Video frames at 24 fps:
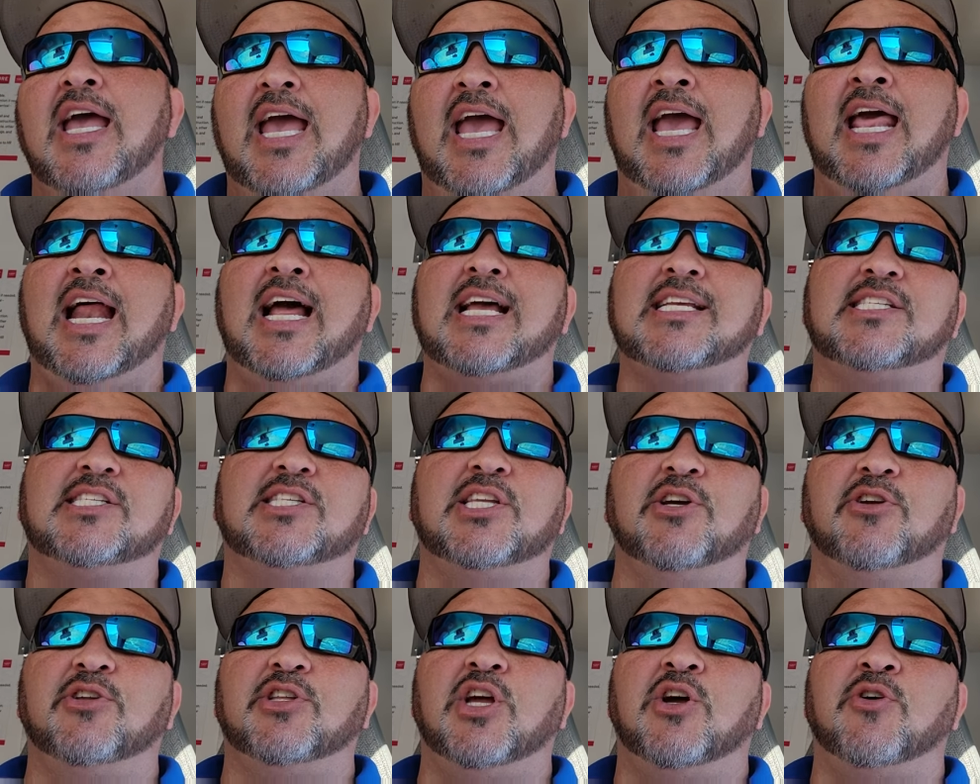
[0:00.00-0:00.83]
And I
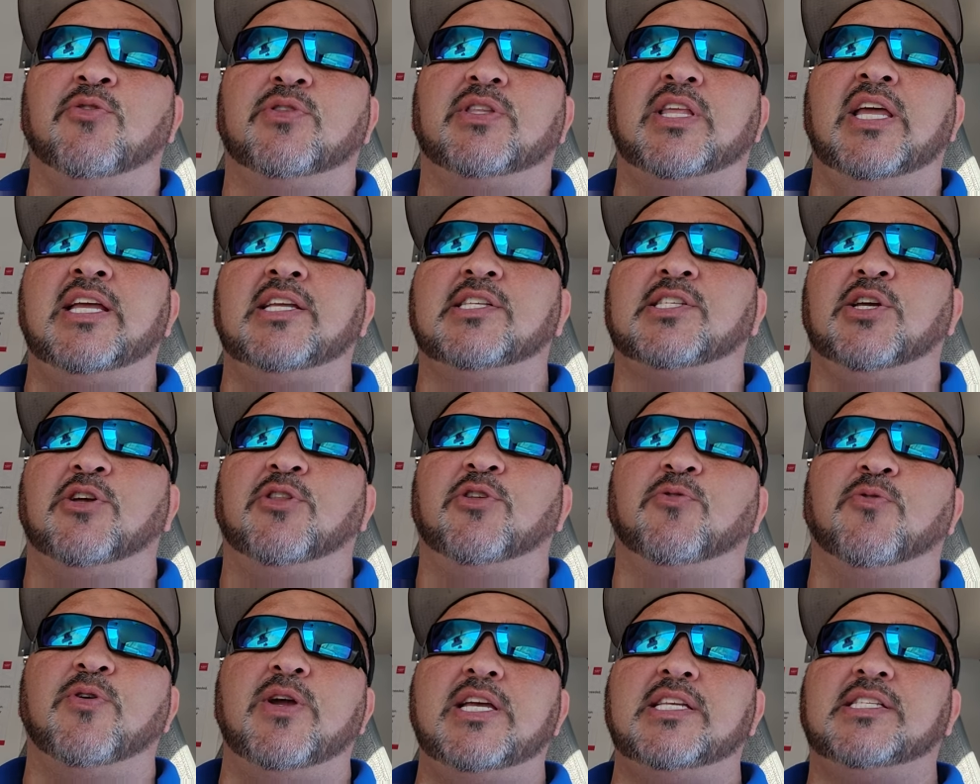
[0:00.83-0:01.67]
still don't think so.
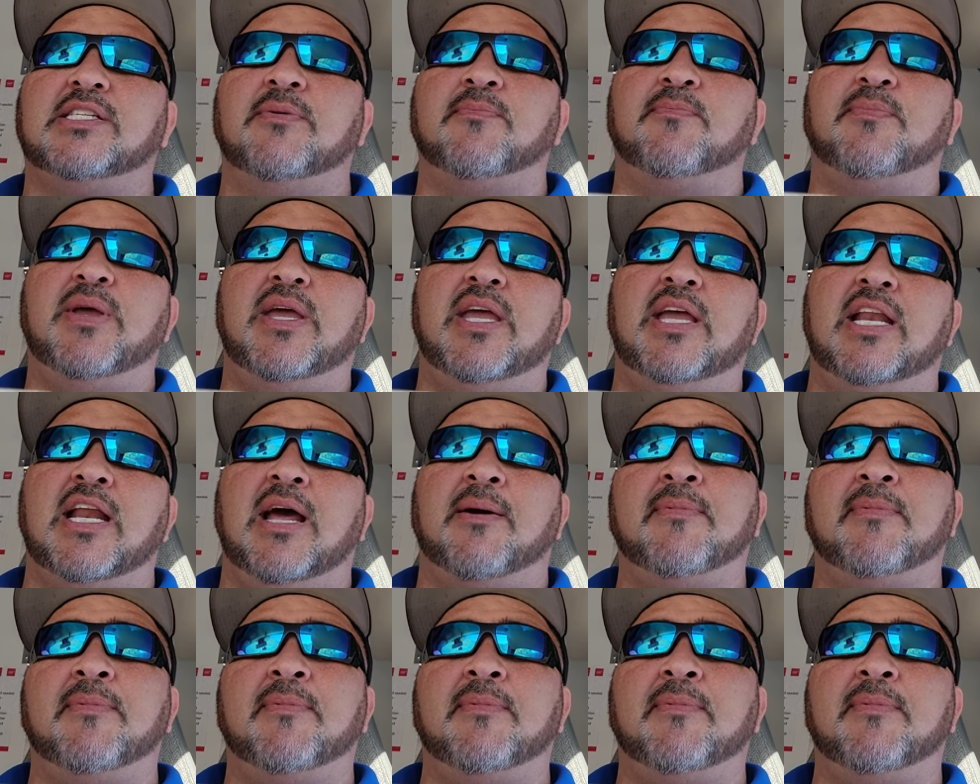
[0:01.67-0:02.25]
The reason being,